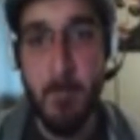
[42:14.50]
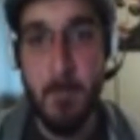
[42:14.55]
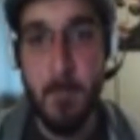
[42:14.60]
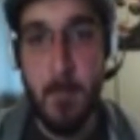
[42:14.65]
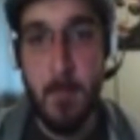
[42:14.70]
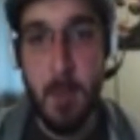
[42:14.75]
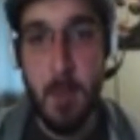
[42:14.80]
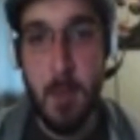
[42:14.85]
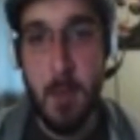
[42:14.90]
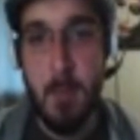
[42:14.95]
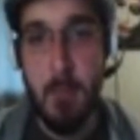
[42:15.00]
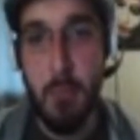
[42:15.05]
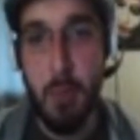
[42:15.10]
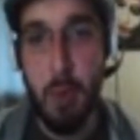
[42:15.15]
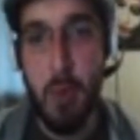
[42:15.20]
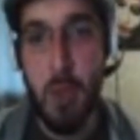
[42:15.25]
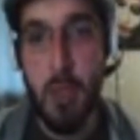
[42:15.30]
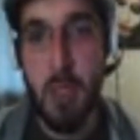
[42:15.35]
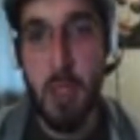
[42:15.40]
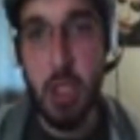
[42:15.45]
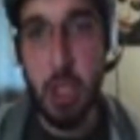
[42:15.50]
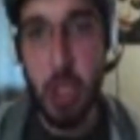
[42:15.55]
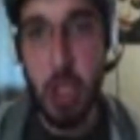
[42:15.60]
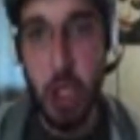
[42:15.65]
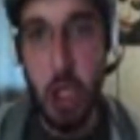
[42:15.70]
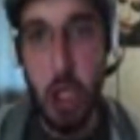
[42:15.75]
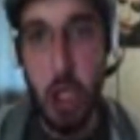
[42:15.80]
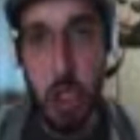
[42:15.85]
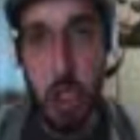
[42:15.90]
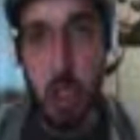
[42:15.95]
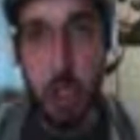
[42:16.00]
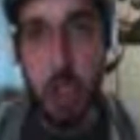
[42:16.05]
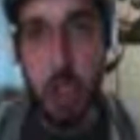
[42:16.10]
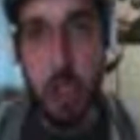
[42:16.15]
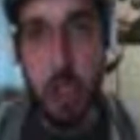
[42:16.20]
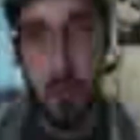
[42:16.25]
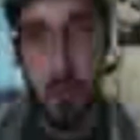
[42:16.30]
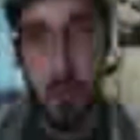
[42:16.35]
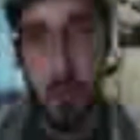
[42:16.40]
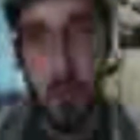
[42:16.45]
Poison sting.
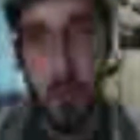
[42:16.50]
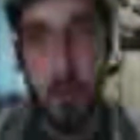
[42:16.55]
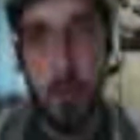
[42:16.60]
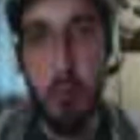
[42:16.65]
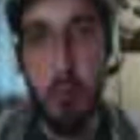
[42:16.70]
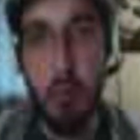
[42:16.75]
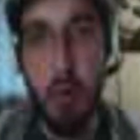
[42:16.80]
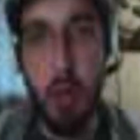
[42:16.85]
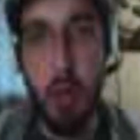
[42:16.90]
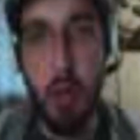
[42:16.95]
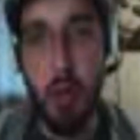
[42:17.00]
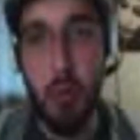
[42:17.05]
Oh no.